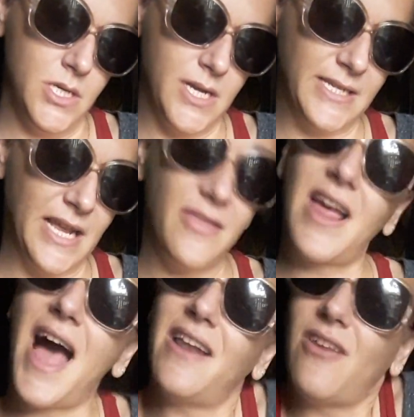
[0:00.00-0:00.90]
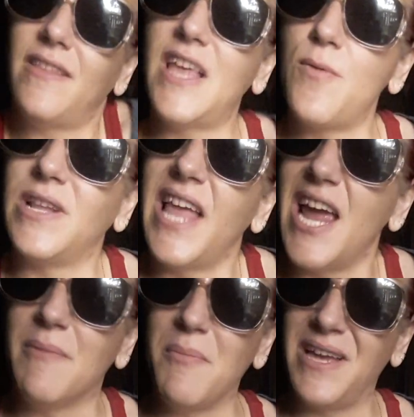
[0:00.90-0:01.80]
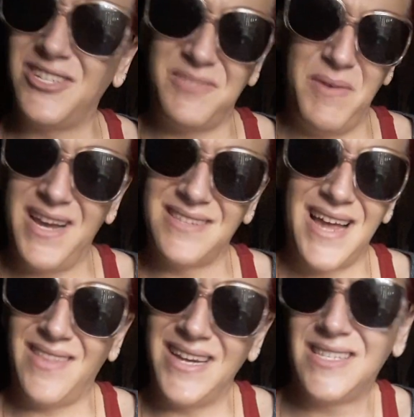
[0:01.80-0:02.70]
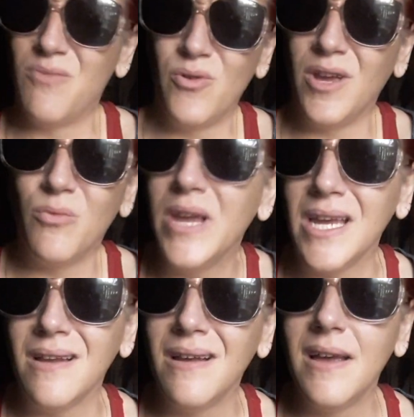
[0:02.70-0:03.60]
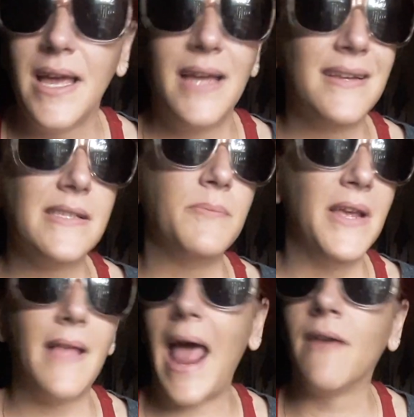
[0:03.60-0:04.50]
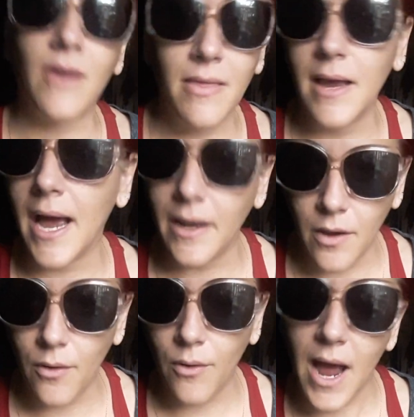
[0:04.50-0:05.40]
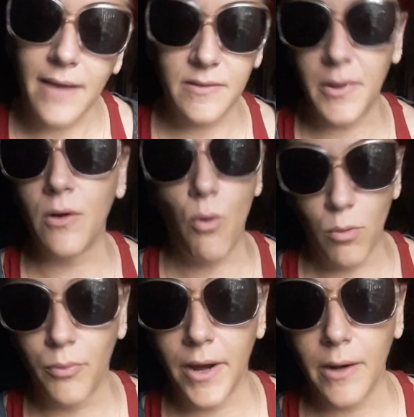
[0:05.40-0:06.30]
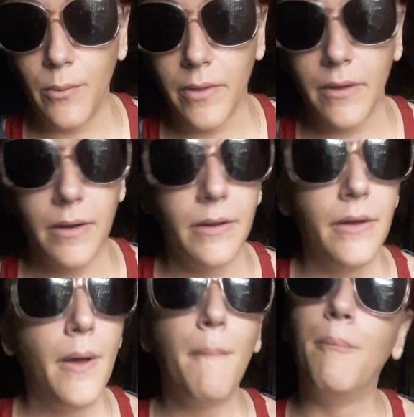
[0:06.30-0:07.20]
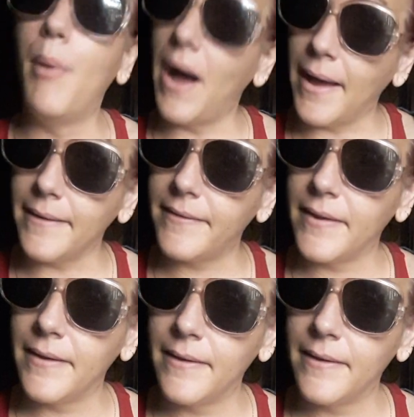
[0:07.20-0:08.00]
Because I kind of thought they were lame. I'm like, just because I like smoking weed, it doesn't mean that everything I do has to be incorporated with it. But